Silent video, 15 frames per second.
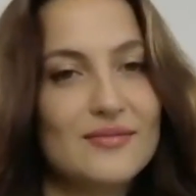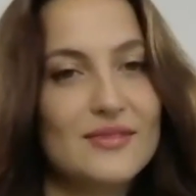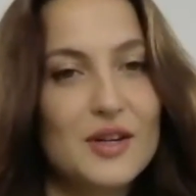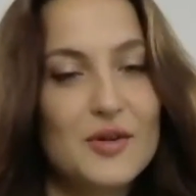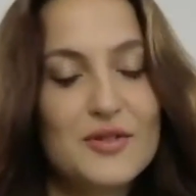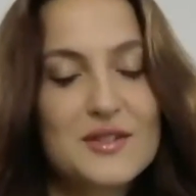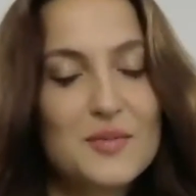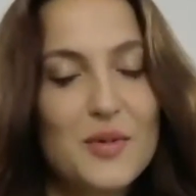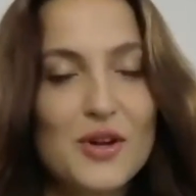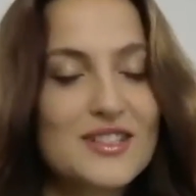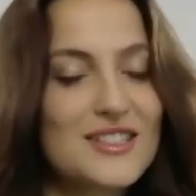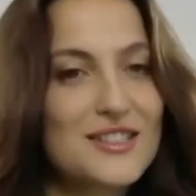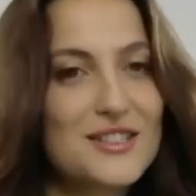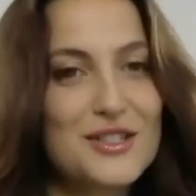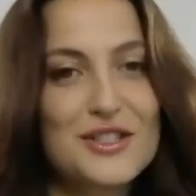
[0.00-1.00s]
The
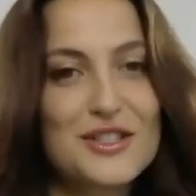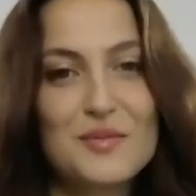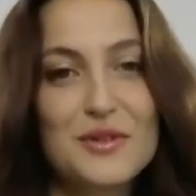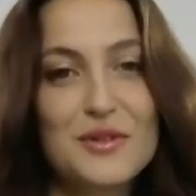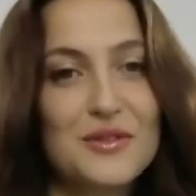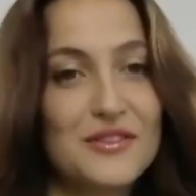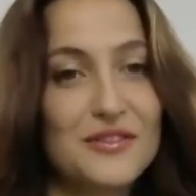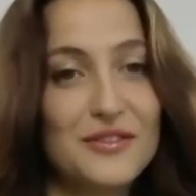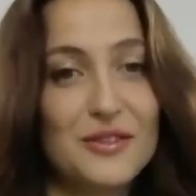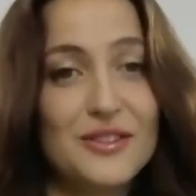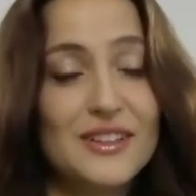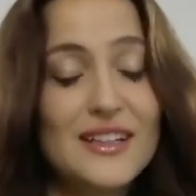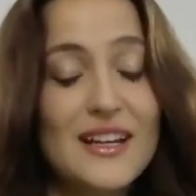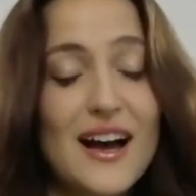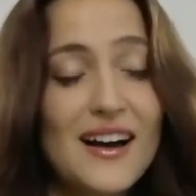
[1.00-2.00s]
response is just beautiful,
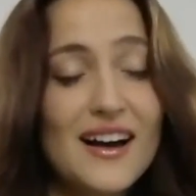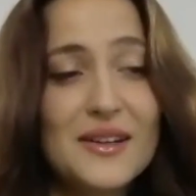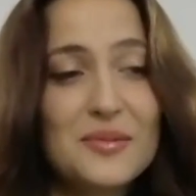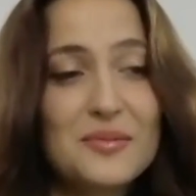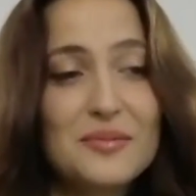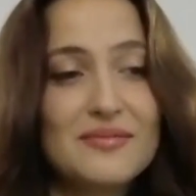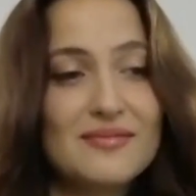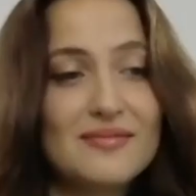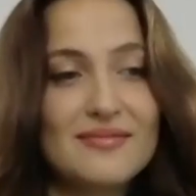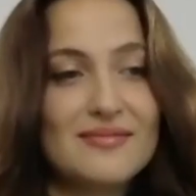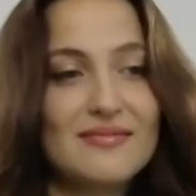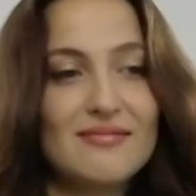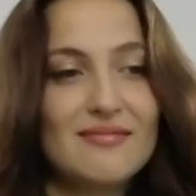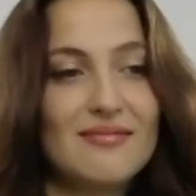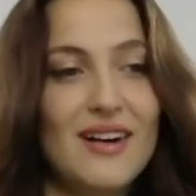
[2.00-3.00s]
and
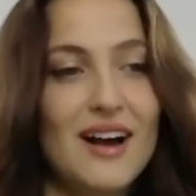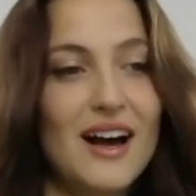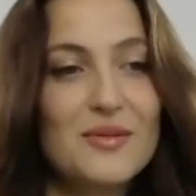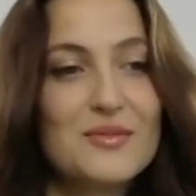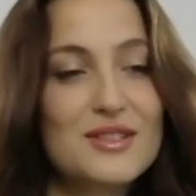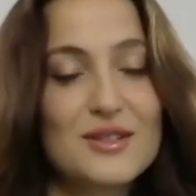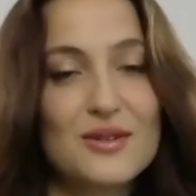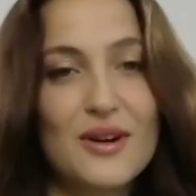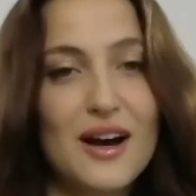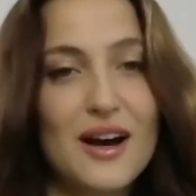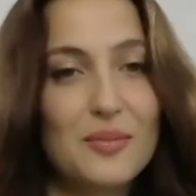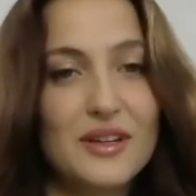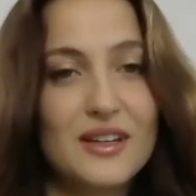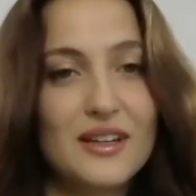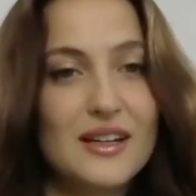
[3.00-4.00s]
I'm so
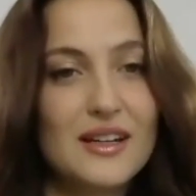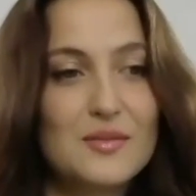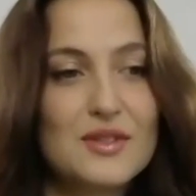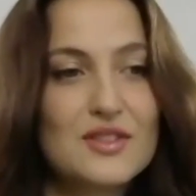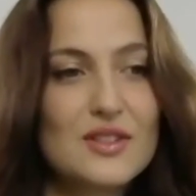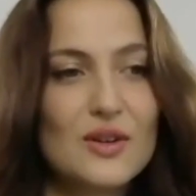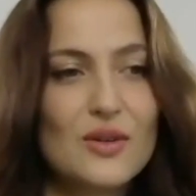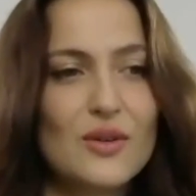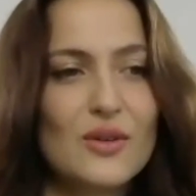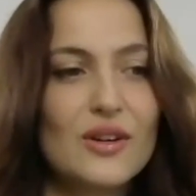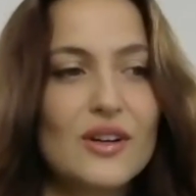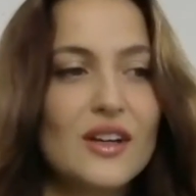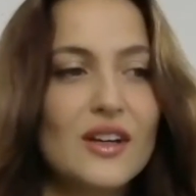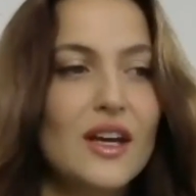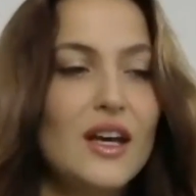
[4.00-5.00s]
happy, and I'm so